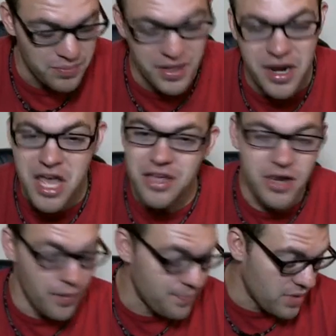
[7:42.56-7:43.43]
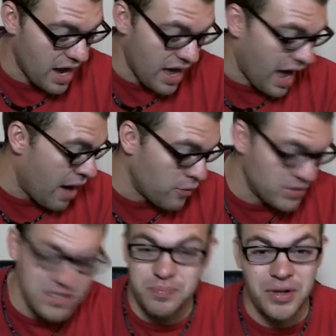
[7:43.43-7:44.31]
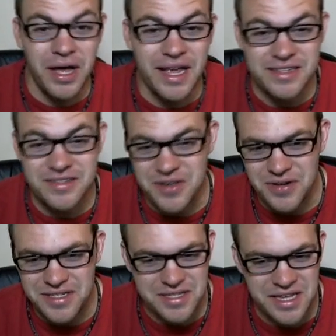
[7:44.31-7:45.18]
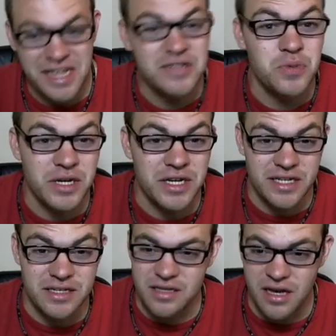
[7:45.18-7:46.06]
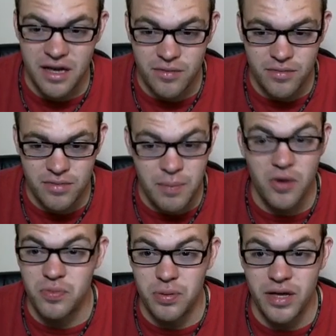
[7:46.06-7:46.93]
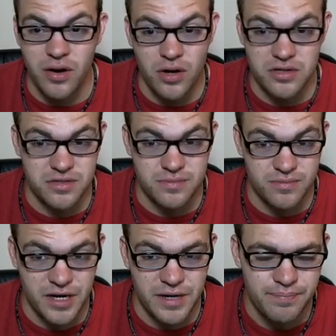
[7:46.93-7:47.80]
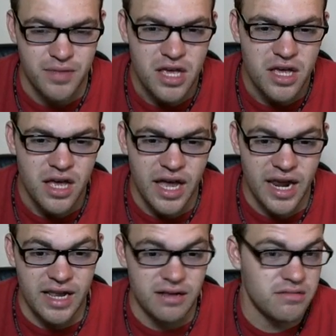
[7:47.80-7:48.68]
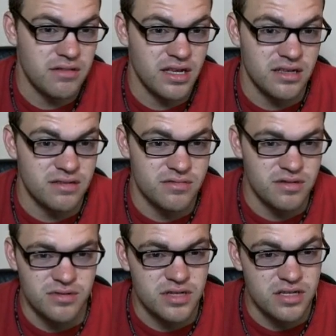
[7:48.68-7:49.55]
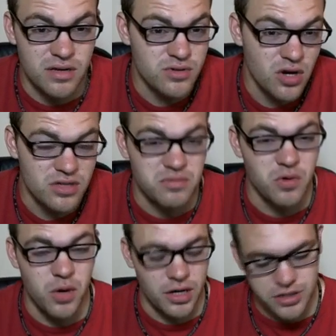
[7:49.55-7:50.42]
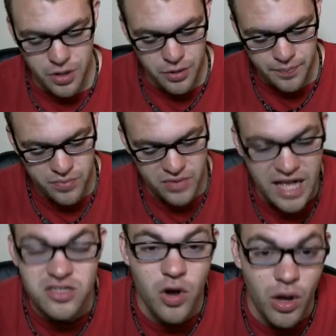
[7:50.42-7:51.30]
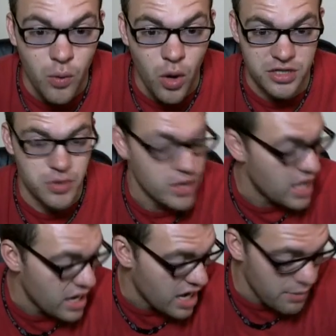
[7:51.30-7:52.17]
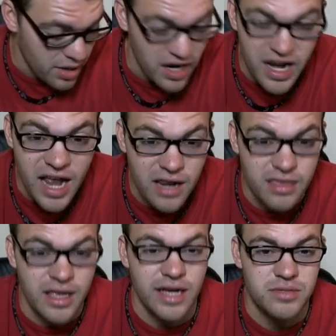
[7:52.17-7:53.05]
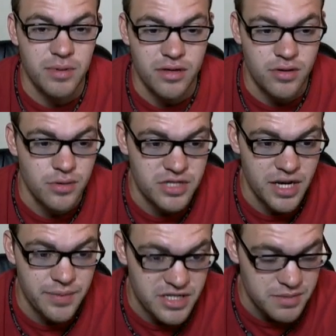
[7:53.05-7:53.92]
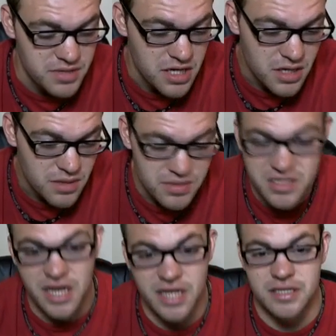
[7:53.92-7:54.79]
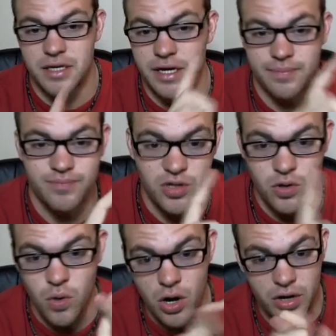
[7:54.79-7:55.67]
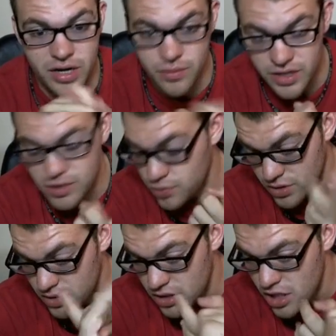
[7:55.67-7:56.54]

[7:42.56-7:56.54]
but I wasn't playing, so it is what it is. They both played awesome, right? And it was awesome to watch. So that's all I watched. So I can't comment on anything else about the Global Championships besides like the quality, which was